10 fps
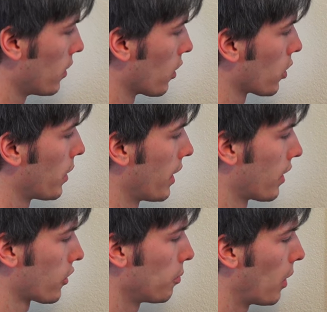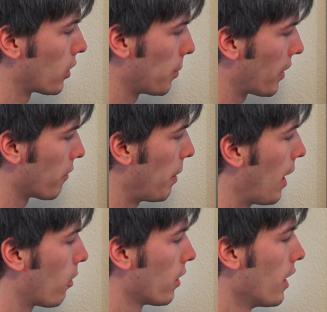you're creating a smaller amount of
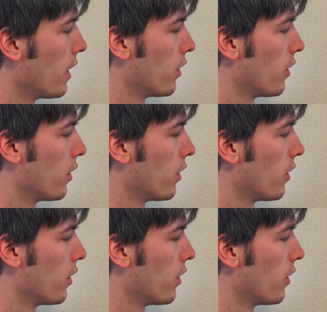power,